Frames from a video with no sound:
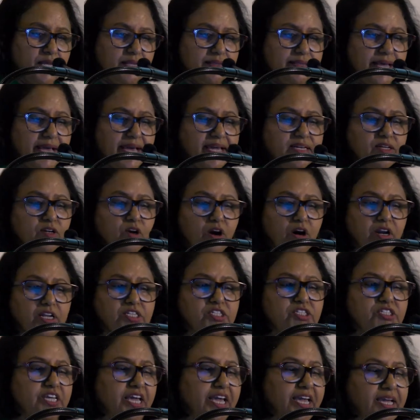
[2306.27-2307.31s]
Then God is
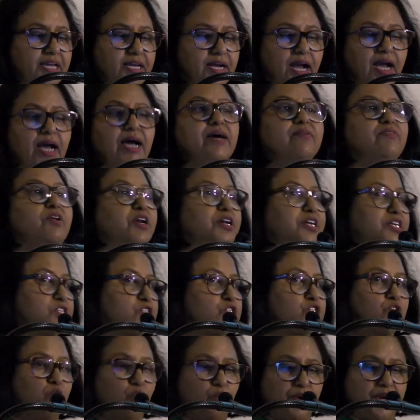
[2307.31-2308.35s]
saying, I will
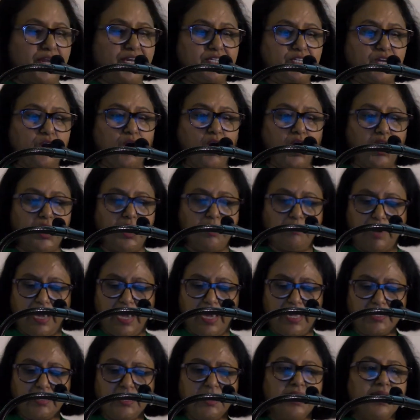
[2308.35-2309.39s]
restore it all.
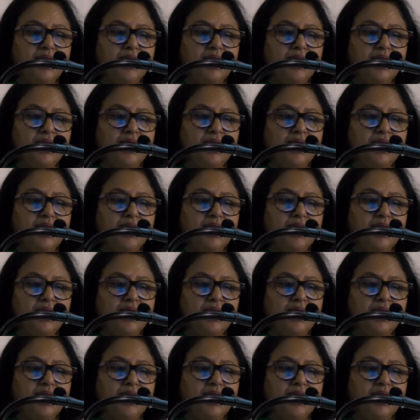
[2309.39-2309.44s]
Amen.